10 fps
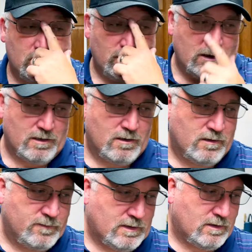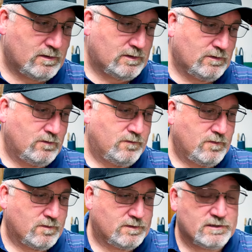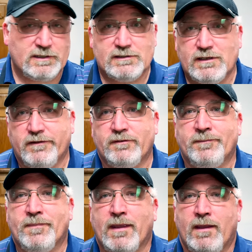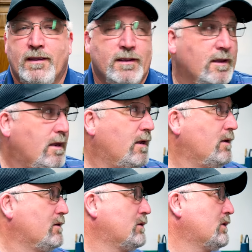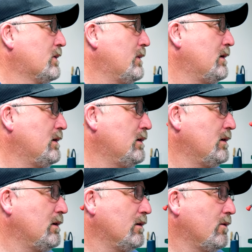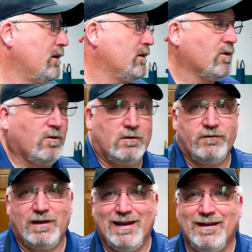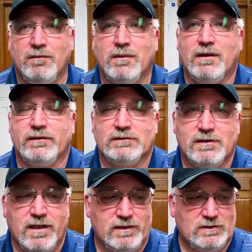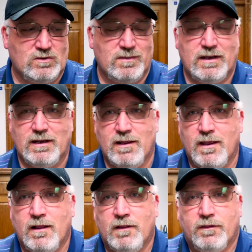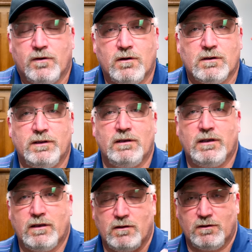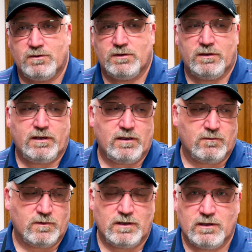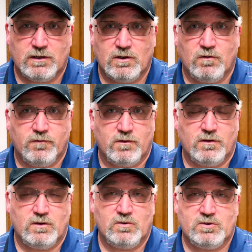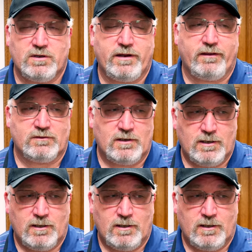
so we got all of them done, 2, 4, 6 of them. And it took me a grand total of 8 minutes, not too bad. They're all cleaned out, all drilled out, ready to go for the new shaft.